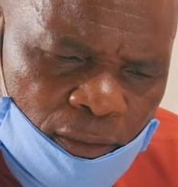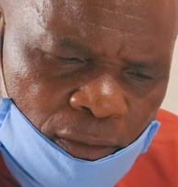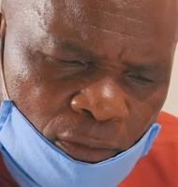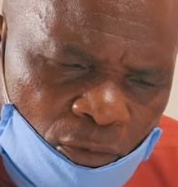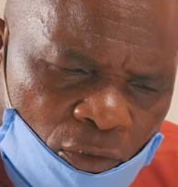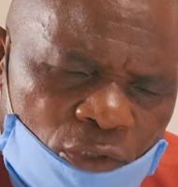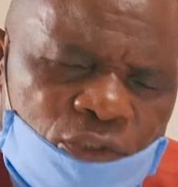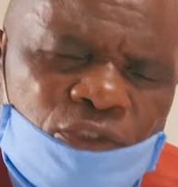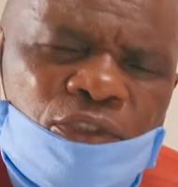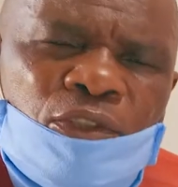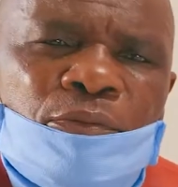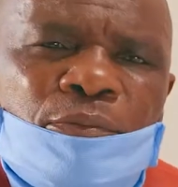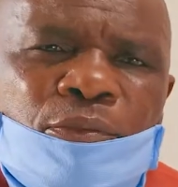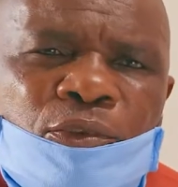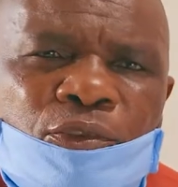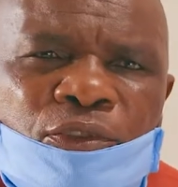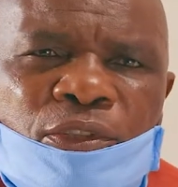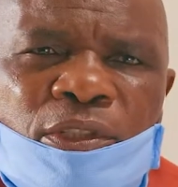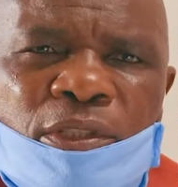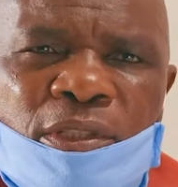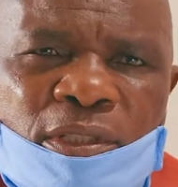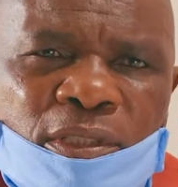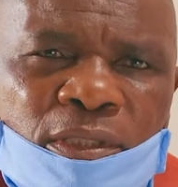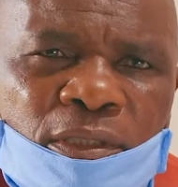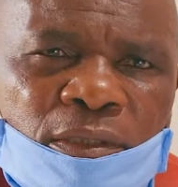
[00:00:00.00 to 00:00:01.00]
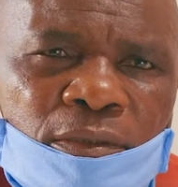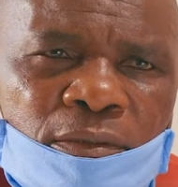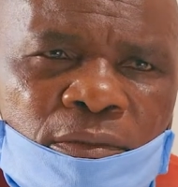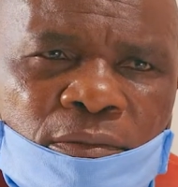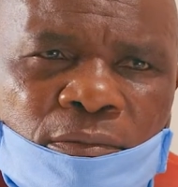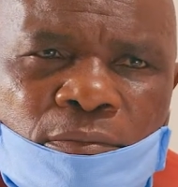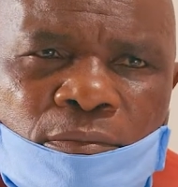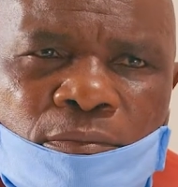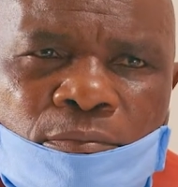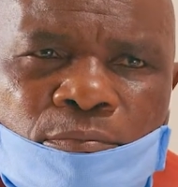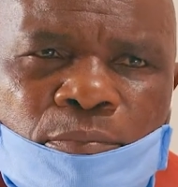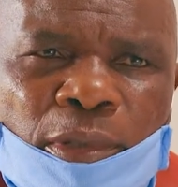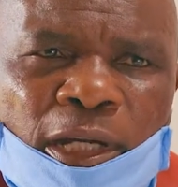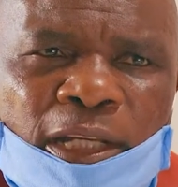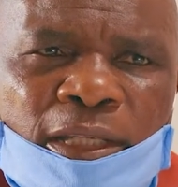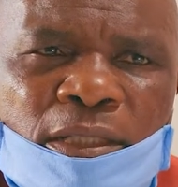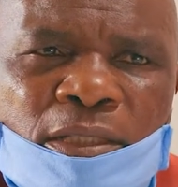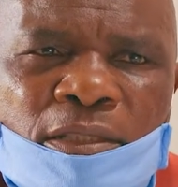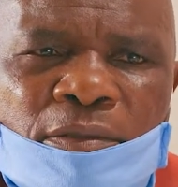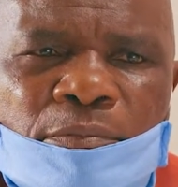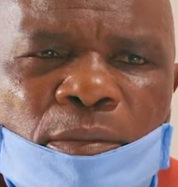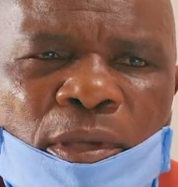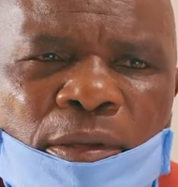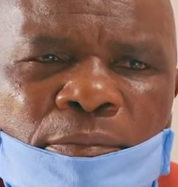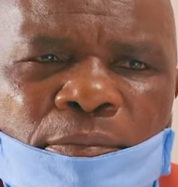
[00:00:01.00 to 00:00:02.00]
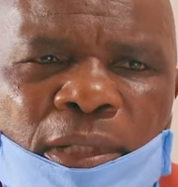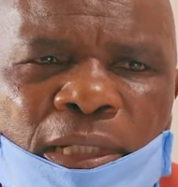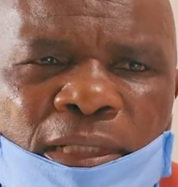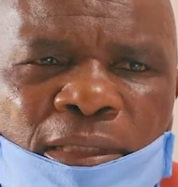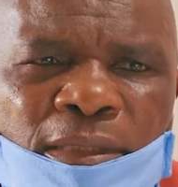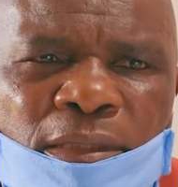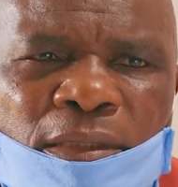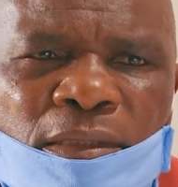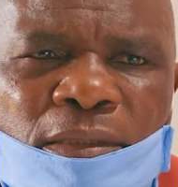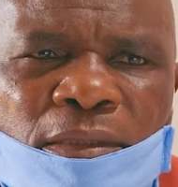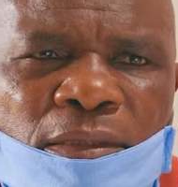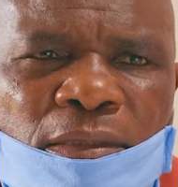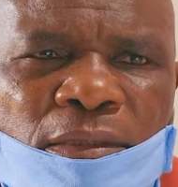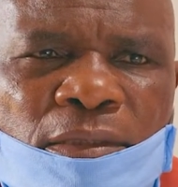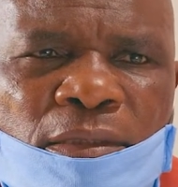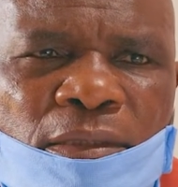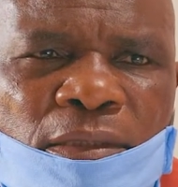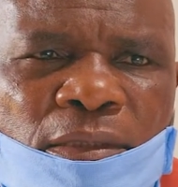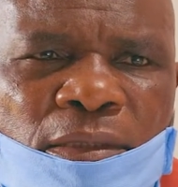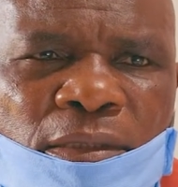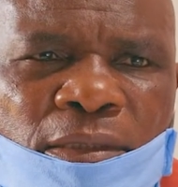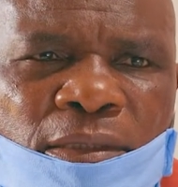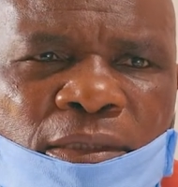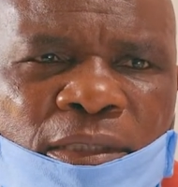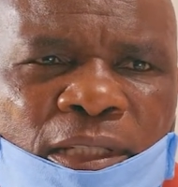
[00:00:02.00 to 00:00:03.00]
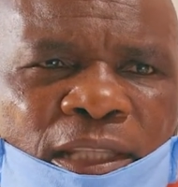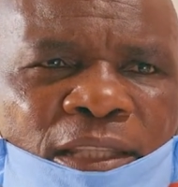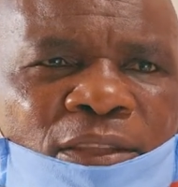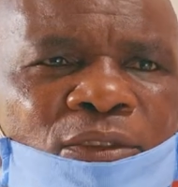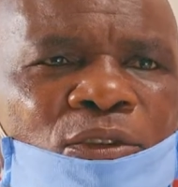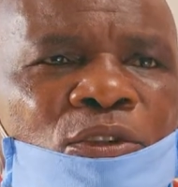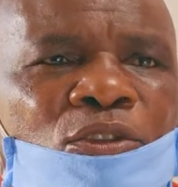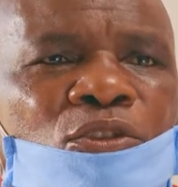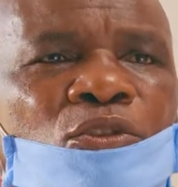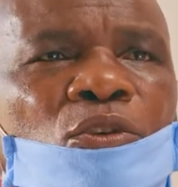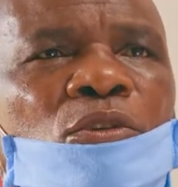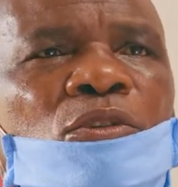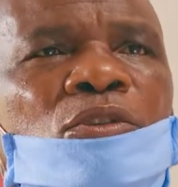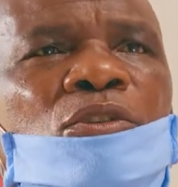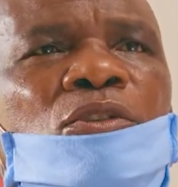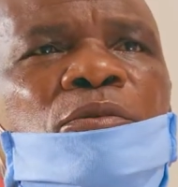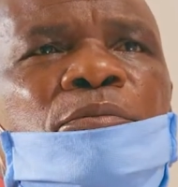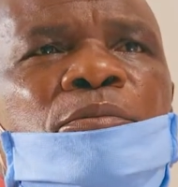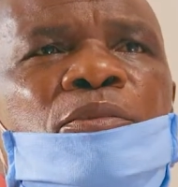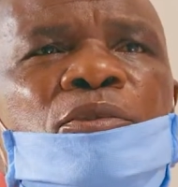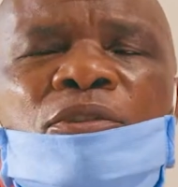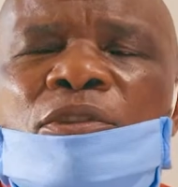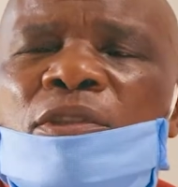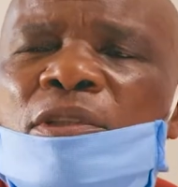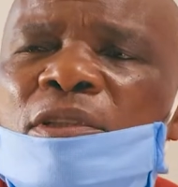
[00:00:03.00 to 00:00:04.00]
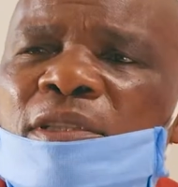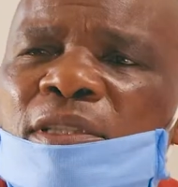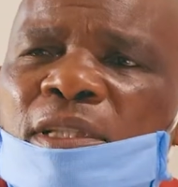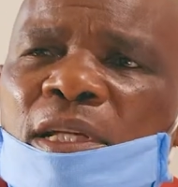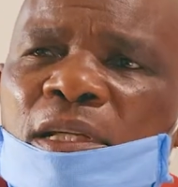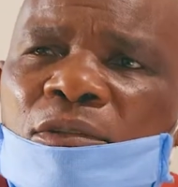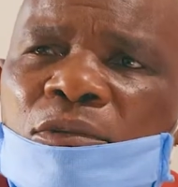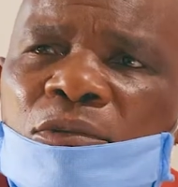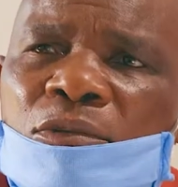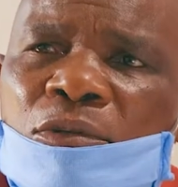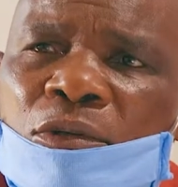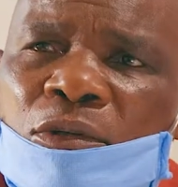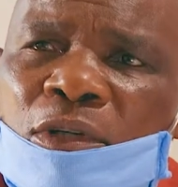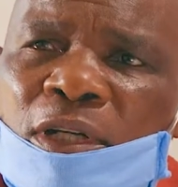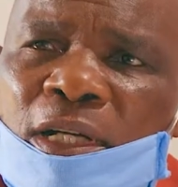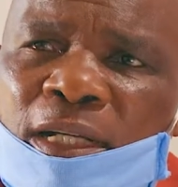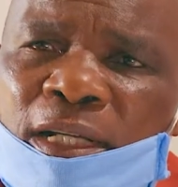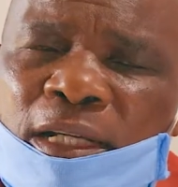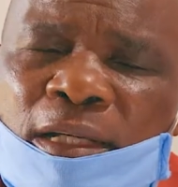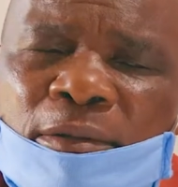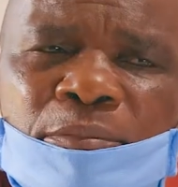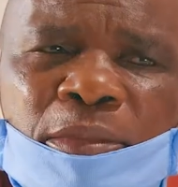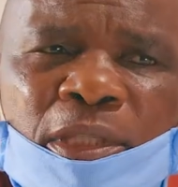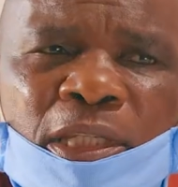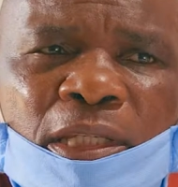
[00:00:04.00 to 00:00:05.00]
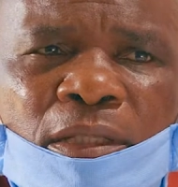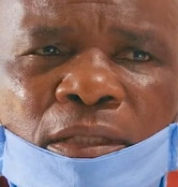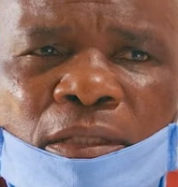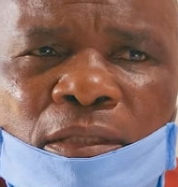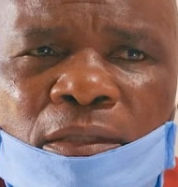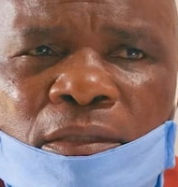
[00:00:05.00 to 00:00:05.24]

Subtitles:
contributions by its members, and those contributions are no longer coming